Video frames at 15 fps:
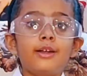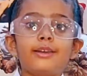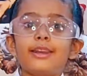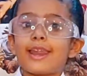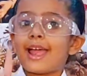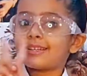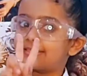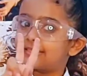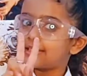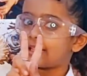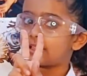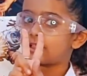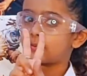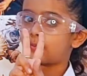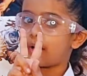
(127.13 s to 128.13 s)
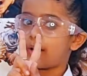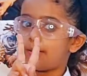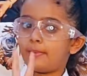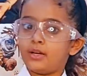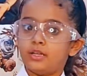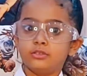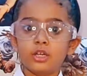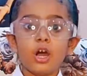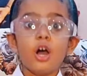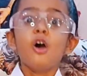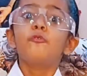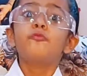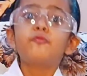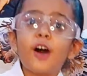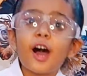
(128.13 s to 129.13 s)
Next experiment.
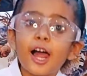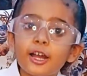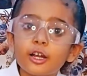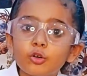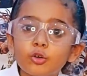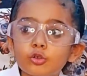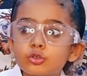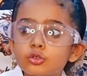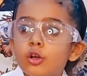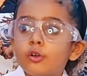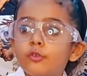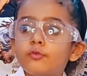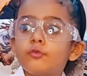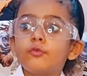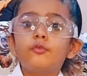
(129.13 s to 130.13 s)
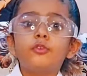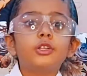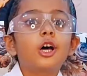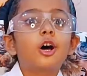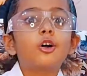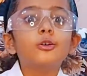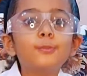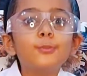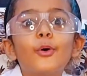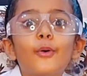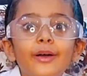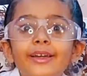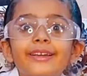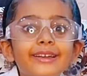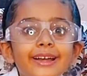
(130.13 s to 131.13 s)
Fire goes off without
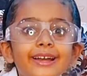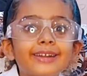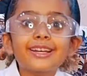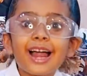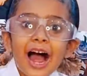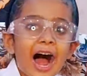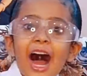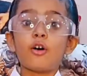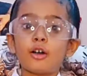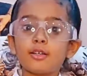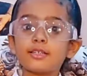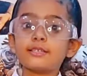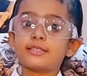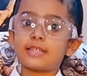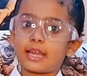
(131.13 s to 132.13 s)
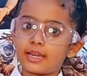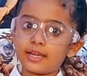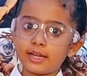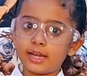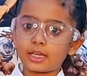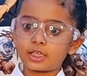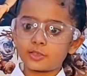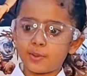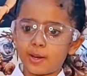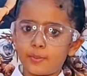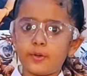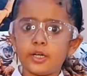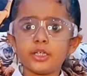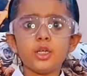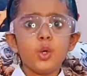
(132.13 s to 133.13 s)
blowing it. For the second
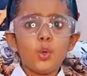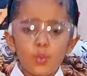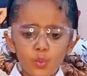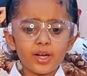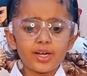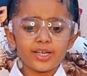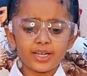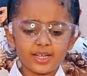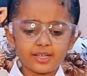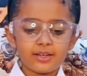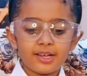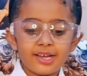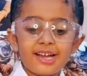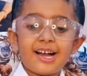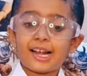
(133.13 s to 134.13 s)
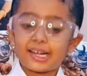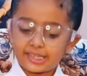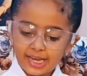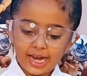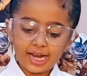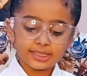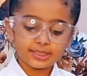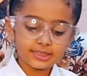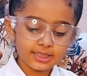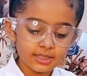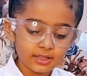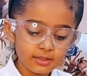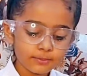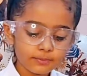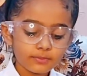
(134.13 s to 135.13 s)
experiment, we need a candle,
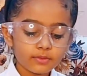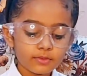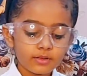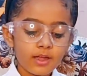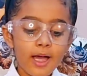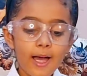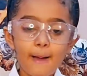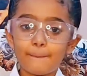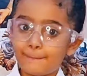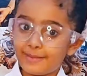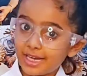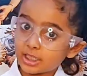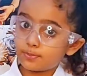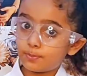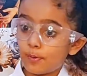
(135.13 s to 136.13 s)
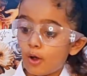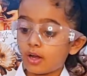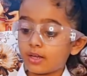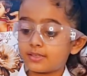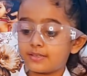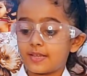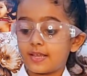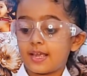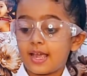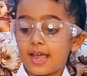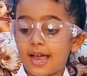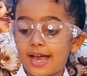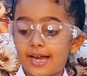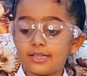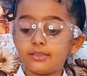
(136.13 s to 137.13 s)
a matchbox
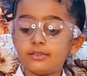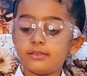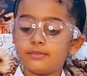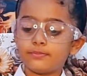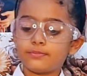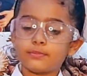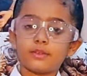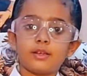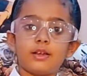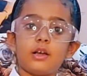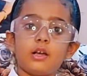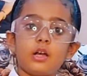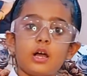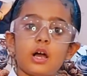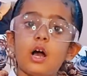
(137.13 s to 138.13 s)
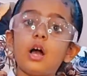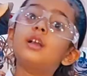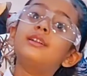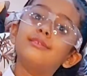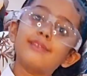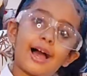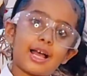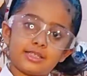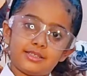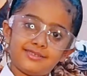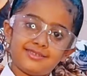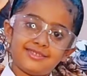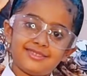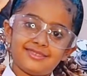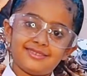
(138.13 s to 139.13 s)
and a glass.
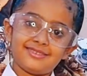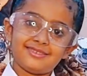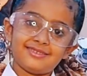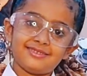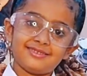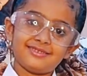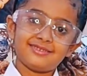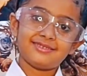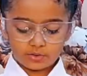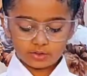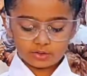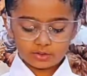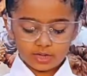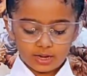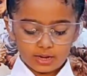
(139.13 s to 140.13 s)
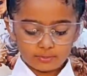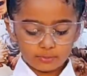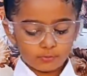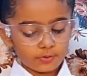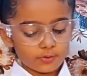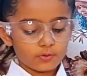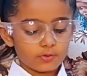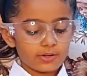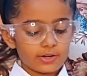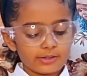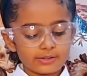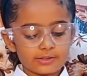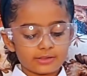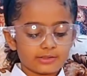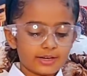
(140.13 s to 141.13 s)
First, I'm going to
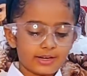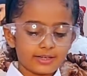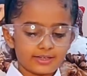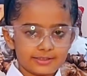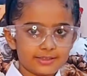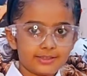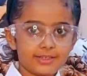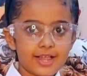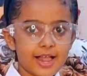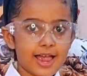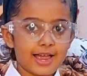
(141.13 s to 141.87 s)
light the candle.